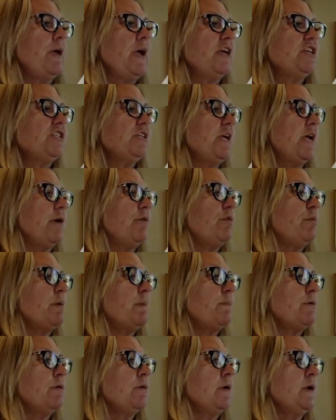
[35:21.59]
Actually, I
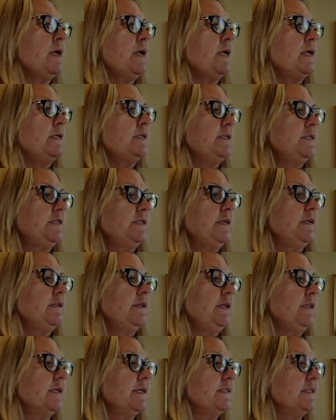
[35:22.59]
remember
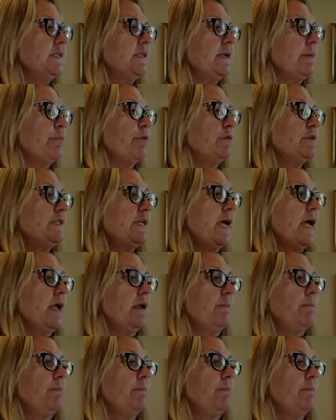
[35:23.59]
distinctly lesson number 10.